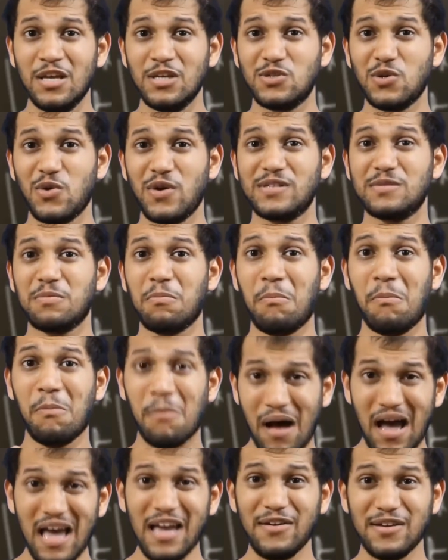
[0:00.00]
So it's
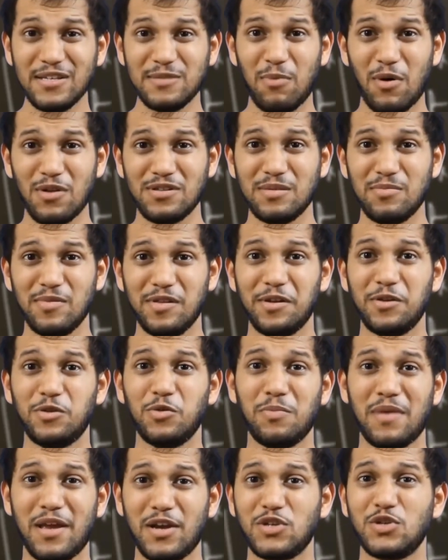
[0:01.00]
my responsibility
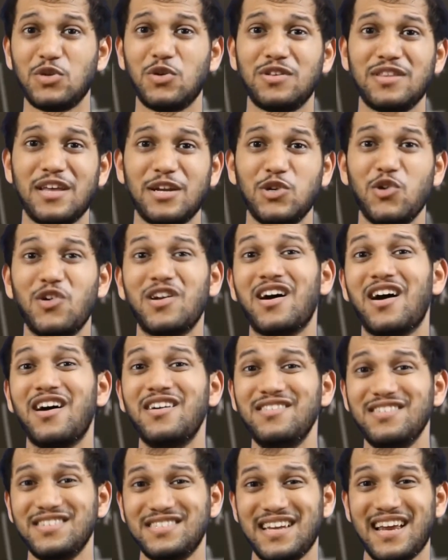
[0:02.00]
to make sure that you're
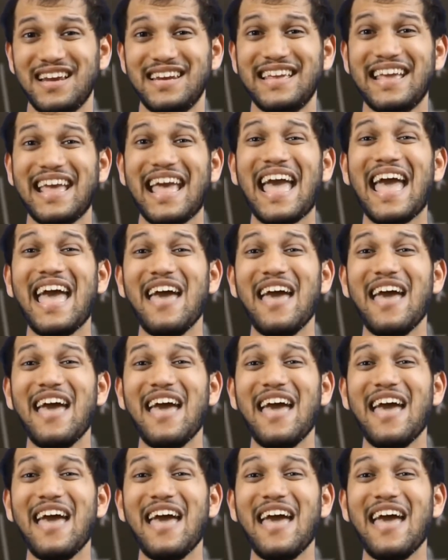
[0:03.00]
understanding